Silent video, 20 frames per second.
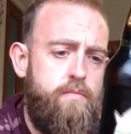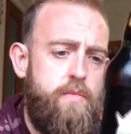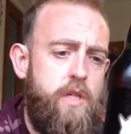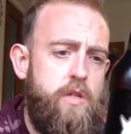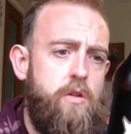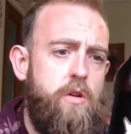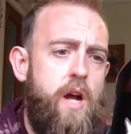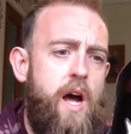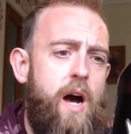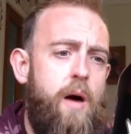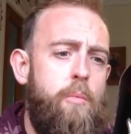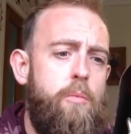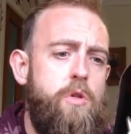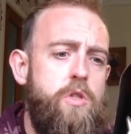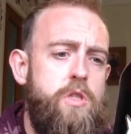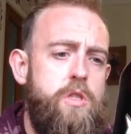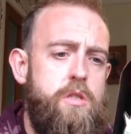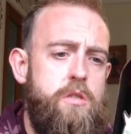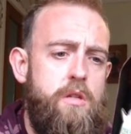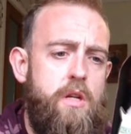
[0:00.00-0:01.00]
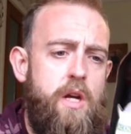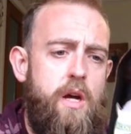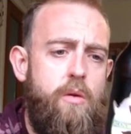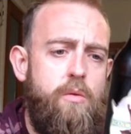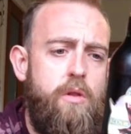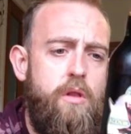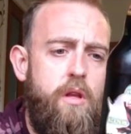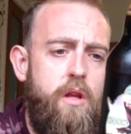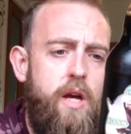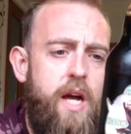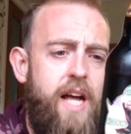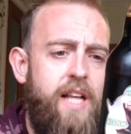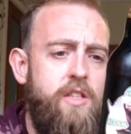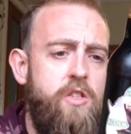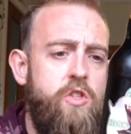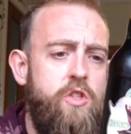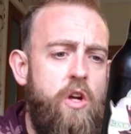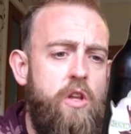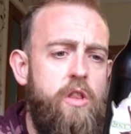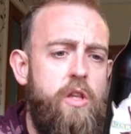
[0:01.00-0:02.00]
I don't know how
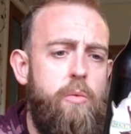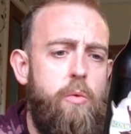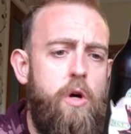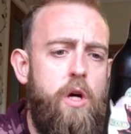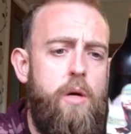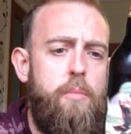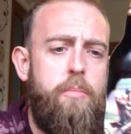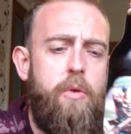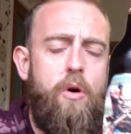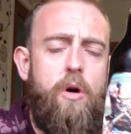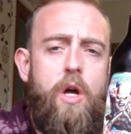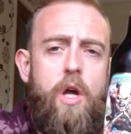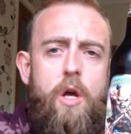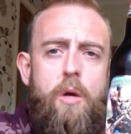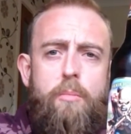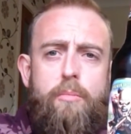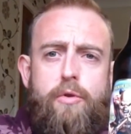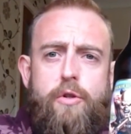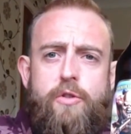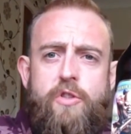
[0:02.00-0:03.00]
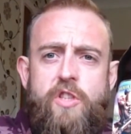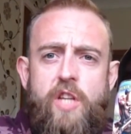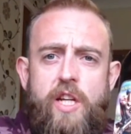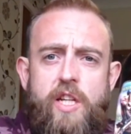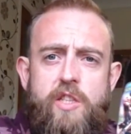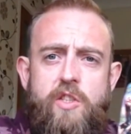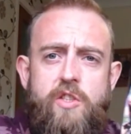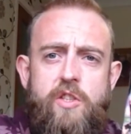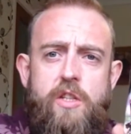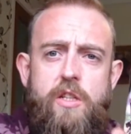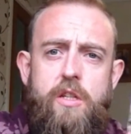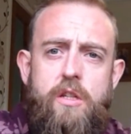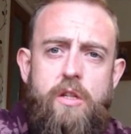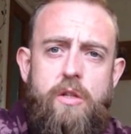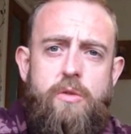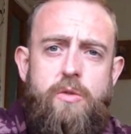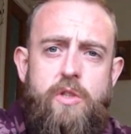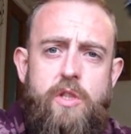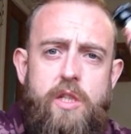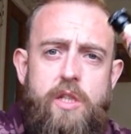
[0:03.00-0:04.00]
hands-on they were, but Bruce Dickinson,
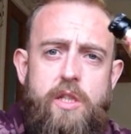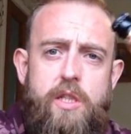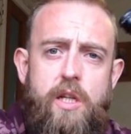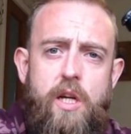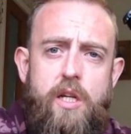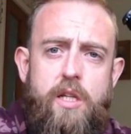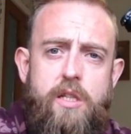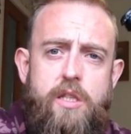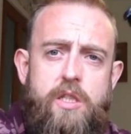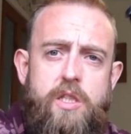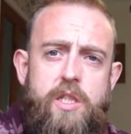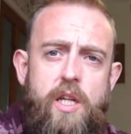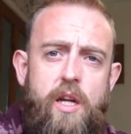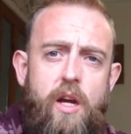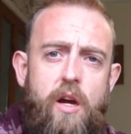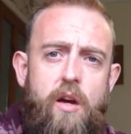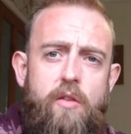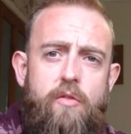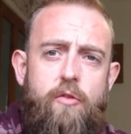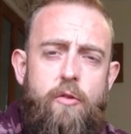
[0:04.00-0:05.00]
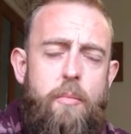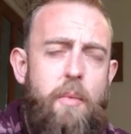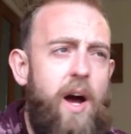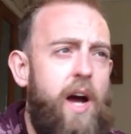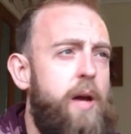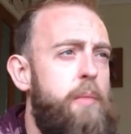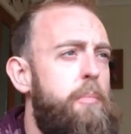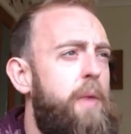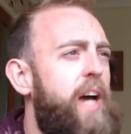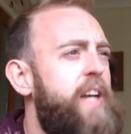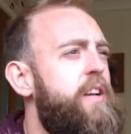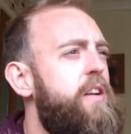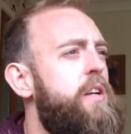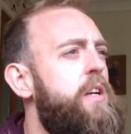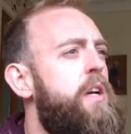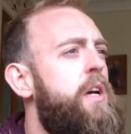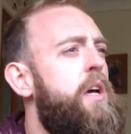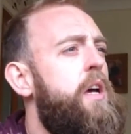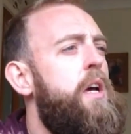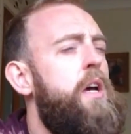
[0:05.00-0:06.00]
who's the singer from Iron
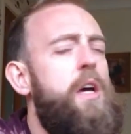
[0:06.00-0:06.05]
Maiden,